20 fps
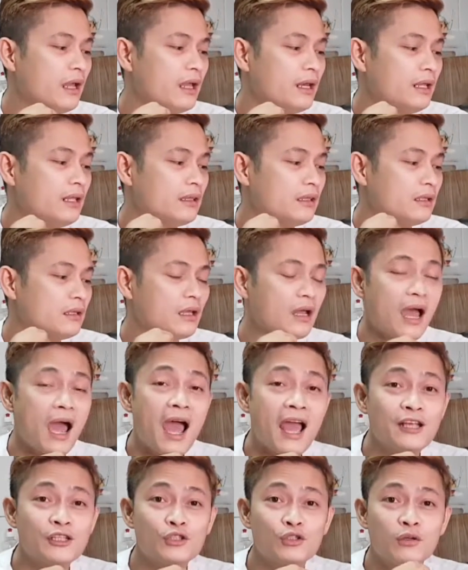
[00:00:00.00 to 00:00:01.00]
And
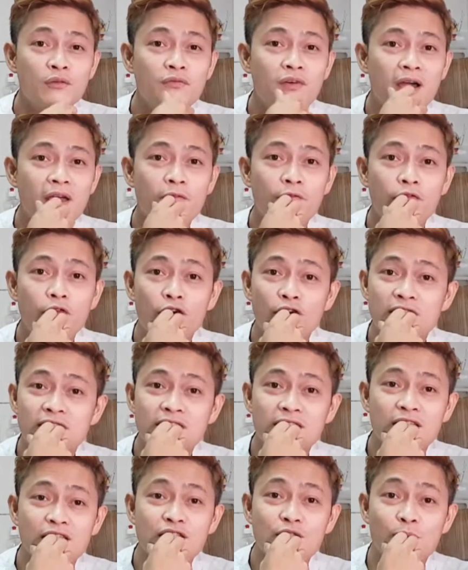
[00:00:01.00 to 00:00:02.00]
I survived for
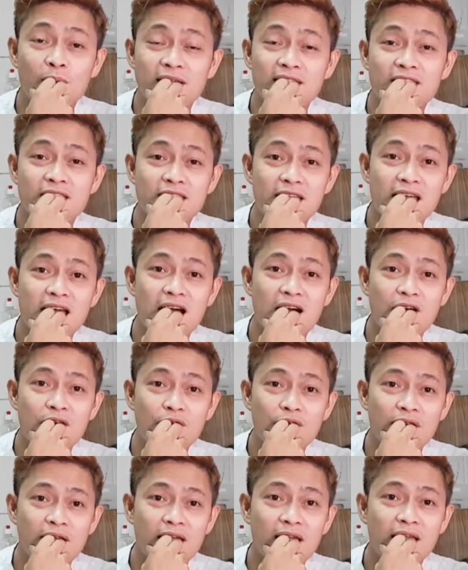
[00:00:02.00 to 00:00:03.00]
6 months
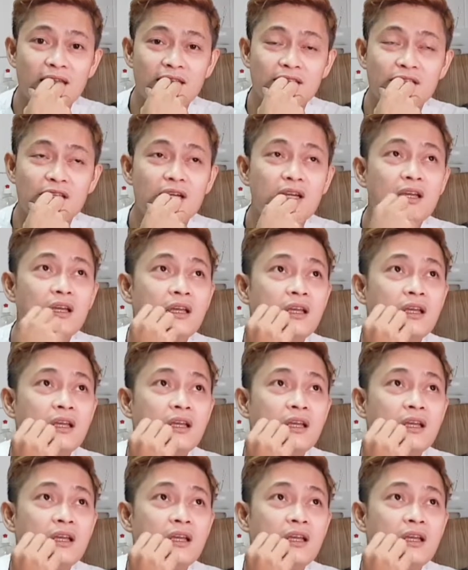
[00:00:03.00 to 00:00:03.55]
now, and